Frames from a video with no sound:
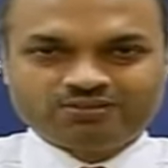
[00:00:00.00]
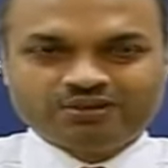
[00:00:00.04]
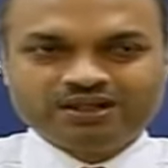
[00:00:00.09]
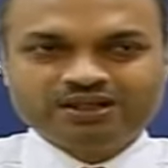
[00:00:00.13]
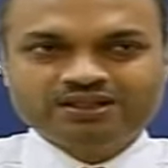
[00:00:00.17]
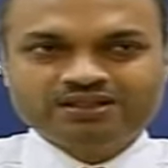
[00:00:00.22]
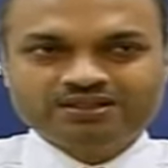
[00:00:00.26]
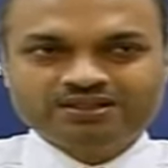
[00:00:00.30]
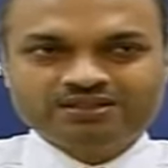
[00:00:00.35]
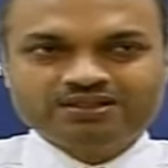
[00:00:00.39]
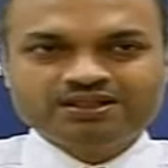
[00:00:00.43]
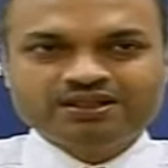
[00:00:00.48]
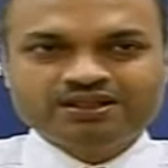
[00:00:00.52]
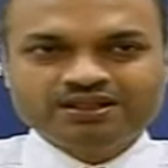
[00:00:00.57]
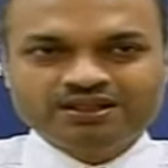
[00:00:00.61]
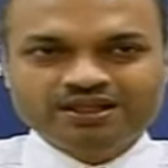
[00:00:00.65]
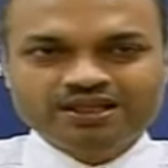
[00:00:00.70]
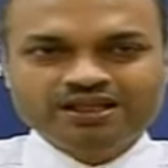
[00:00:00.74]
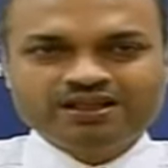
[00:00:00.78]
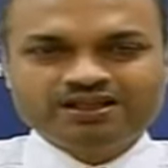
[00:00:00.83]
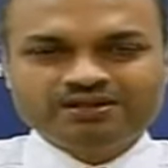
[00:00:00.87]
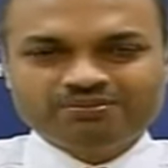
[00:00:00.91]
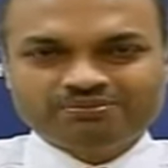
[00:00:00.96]
One is,
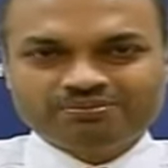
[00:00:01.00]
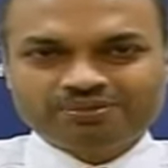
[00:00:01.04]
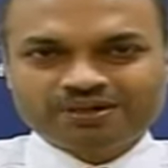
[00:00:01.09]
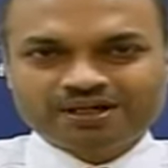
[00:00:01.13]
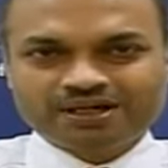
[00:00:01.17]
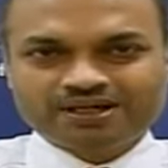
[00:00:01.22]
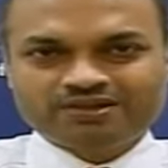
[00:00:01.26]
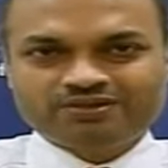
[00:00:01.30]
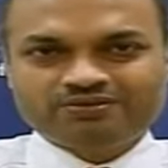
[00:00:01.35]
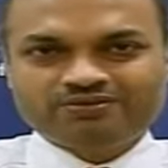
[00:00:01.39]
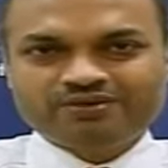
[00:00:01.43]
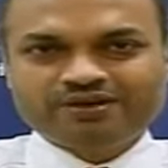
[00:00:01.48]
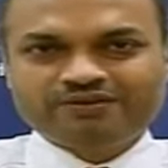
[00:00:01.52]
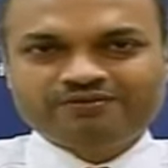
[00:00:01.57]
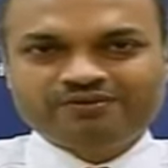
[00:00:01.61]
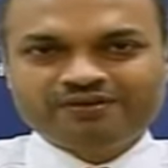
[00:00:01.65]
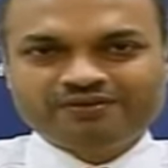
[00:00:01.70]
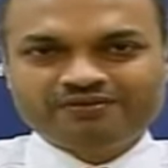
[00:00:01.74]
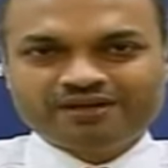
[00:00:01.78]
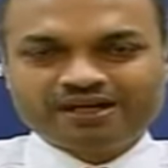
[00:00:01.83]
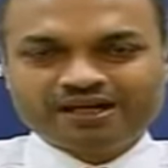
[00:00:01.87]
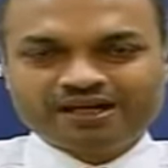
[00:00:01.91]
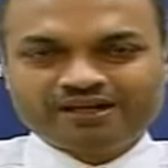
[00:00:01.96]
in the past where
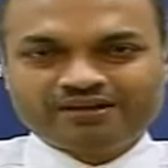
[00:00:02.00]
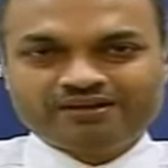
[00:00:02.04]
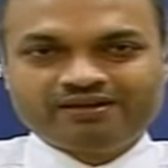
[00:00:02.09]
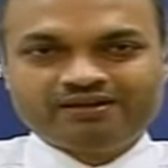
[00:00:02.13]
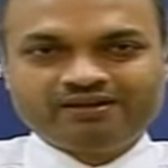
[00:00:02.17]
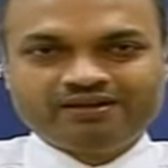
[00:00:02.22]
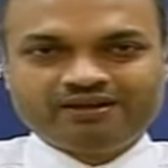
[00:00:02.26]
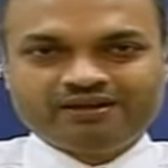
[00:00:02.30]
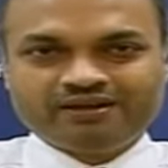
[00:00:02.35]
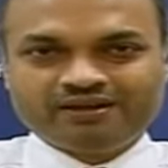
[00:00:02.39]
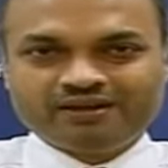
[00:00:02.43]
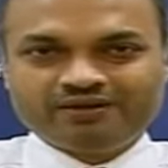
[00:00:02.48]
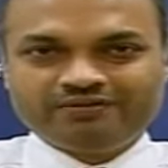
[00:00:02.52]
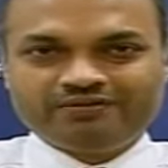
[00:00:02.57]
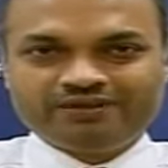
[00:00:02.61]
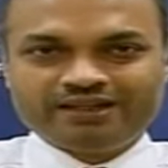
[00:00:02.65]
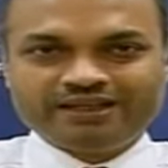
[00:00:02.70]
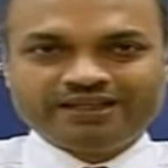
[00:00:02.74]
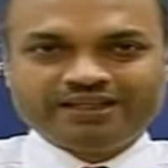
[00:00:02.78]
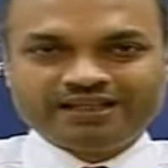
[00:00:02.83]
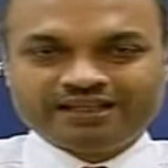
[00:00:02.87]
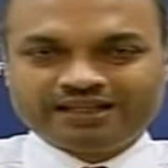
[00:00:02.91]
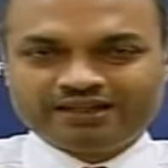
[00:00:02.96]
we've had a
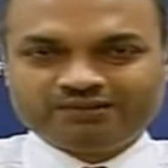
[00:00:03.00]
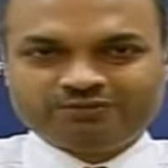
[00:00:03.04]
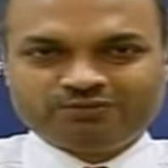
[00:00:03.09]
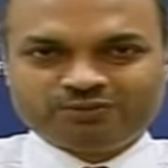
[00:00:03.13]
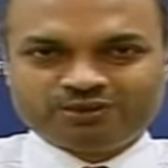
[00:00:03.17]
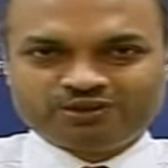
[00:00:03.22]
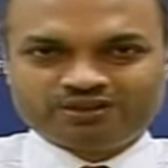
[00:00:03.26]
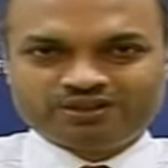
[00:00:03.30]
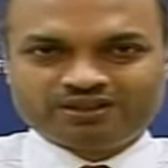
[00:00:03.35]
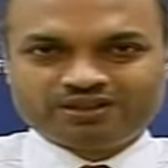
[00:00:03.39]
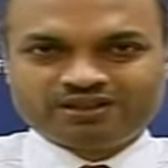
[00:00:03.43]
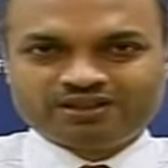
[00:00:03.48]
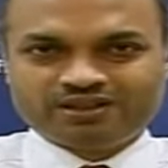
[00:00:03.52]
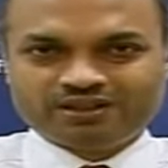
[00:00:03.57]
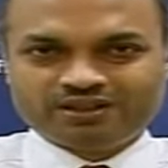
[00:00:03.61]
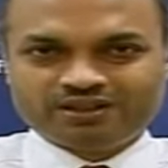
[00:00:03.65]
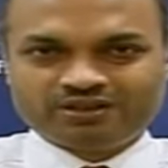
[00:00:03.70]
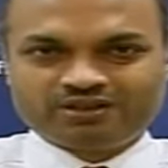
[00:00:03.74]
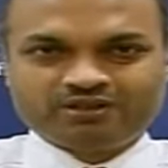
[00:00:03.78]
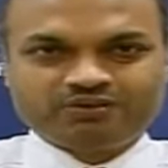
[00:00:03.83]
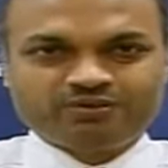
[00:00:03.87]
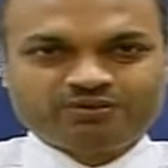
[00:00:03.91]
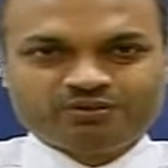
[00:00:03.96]
very high voter
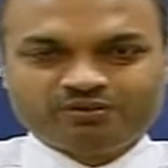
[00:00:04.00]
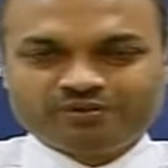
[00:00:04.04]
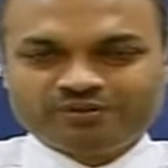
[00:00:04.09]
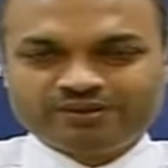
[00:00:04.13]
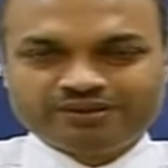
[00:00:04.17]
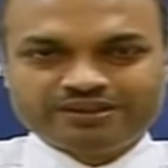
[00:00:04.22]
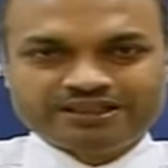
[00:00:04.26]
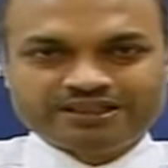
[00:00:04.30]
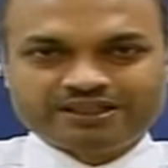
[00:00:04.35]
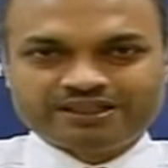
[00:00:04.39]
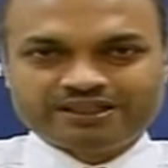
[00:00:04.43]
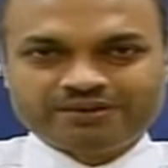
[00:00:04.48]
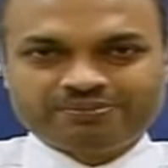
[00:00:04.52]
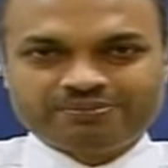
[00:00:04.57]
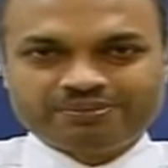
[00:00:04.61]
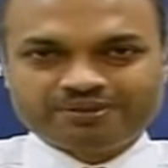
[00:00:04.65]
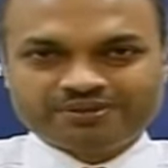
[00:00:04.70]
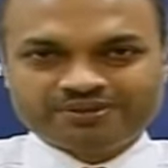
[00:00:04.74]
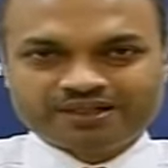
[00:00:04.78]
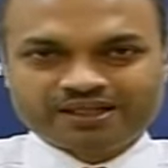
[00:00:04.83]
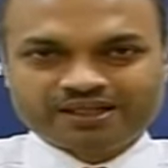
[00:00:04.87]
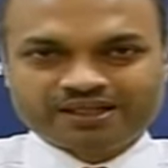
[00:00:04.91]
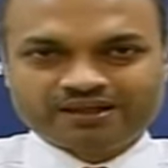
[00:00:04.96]
turnout of over sixty
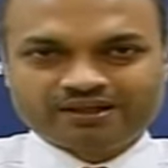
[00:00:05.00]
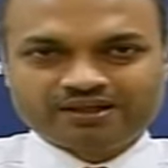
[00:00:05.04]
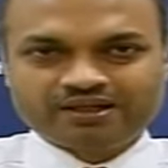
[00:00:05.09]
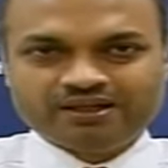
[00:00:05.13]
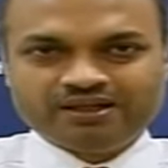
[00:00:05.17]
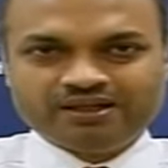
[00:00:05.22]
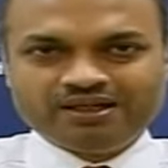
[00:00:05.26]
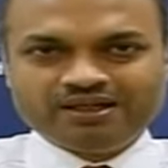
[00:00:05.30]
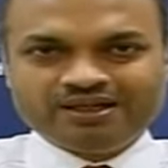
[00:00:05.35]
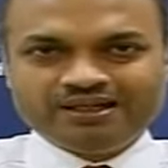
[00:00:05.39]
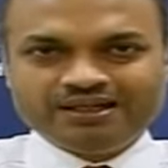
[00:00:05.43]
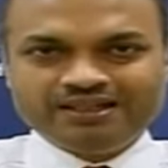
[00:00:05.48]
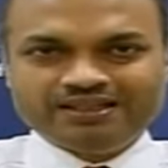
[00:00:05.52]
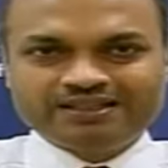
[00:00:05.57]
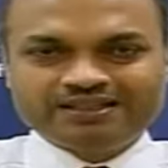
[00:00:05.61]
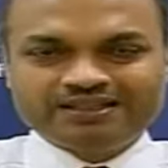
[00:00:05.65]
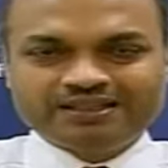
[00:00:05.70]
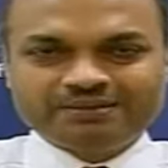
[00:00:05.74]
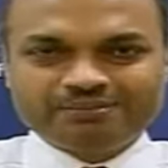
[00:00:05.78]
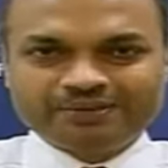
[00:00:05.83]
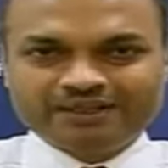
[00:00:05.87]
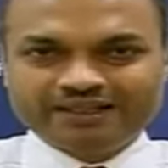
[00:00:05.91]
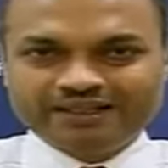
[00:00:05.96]
percent, it's
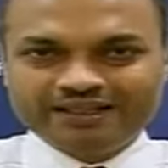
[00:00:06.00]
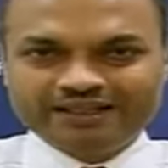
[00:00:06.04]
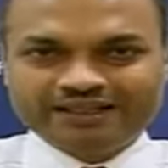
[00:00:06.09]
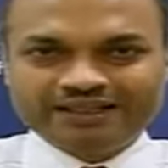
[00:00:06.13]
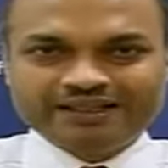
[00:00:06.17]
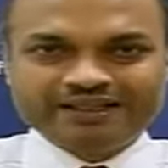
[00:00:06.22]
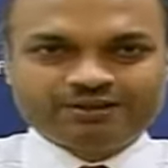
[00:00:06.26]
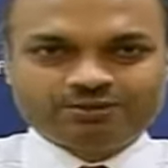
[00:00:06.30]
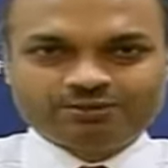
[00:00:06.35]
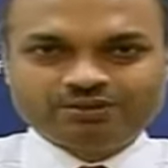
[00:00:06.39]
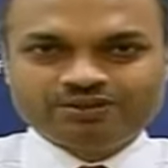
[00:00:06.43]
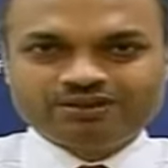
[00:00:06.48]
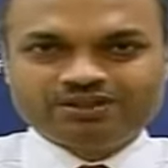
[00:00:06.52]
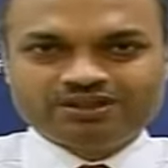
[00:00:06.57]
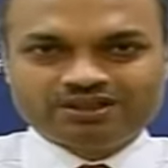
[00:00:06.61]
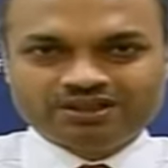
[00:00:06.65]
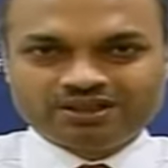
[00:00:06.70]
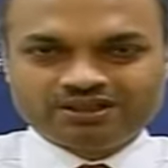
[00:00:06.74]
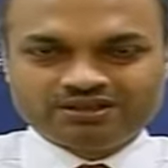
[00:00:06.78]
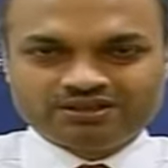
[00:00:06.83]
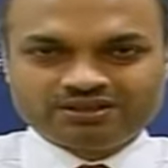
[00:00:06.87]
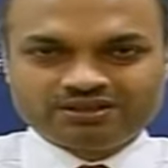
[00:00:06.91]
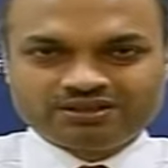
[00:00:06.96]
typically led to a
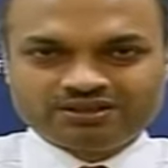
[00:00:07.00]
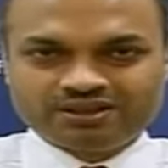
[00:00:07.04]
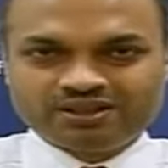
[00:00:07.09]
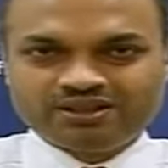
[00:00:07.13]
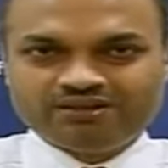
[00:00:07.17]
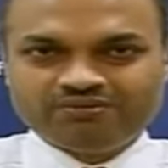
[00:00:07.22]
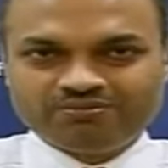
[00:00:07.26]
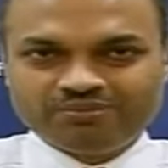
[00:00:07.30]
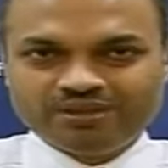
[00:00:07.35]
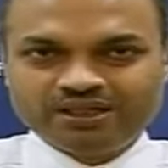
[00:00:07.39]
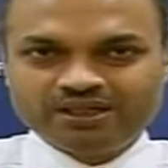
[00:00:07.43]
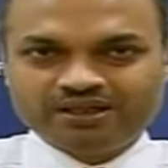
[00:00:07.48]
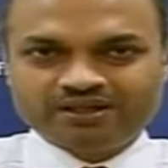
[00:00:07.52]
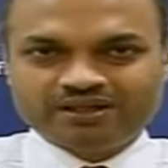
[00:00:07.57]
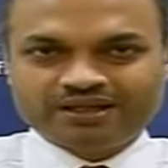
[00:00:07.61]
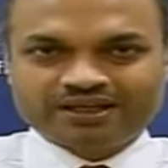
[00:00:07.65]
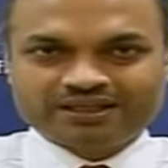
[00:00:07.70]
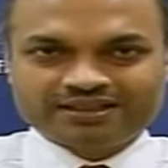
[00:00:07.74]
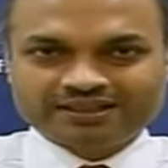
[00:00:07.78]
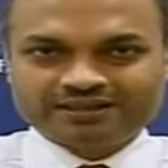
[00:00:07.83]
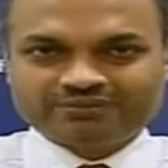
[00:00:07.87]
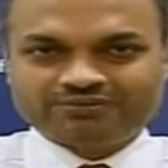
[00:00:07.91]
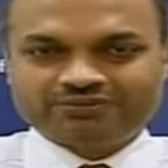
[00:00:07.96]
change in government,
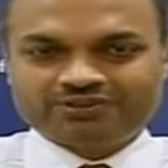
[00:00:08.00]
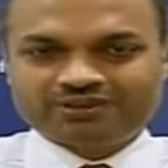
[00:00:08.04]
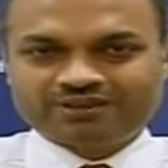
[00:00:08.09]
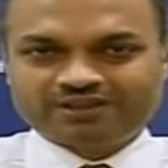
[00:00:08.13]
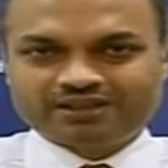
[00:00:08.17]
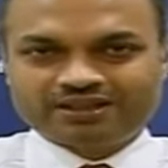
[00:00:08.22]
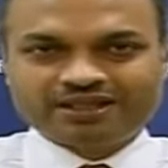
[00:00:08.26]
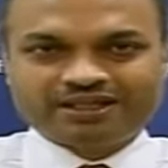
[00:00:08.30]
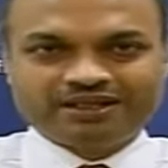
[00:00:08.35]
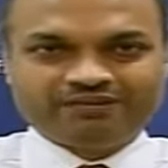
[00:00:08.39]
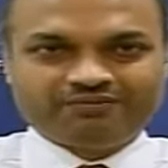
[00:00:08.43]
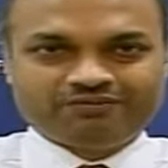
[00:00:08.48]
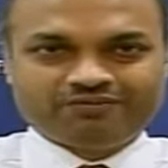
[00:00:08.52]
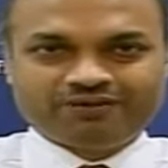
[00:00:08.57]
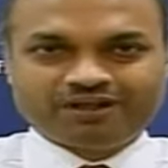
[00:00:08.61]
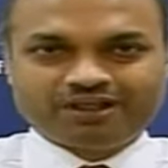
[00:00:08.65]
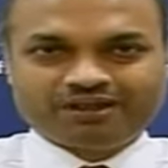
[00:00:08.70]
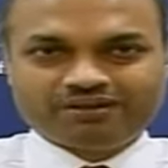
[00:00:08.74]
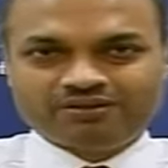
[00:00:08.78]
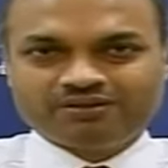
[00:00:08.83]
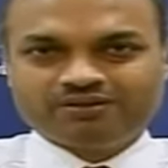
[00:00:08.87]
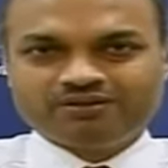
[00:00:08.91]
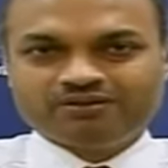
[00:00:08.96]
except for the time
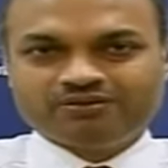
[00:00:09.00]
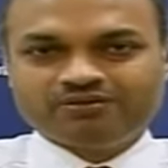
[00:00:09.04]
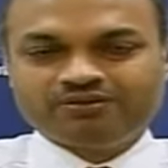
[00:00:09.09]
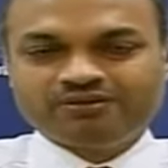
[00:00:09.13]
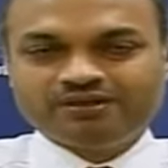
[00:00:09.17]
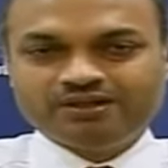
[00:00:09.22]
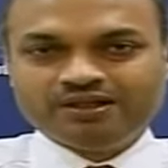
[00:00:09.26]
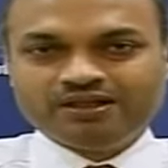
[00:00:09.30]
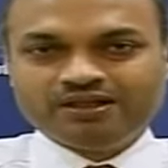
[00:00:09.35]
when, you know,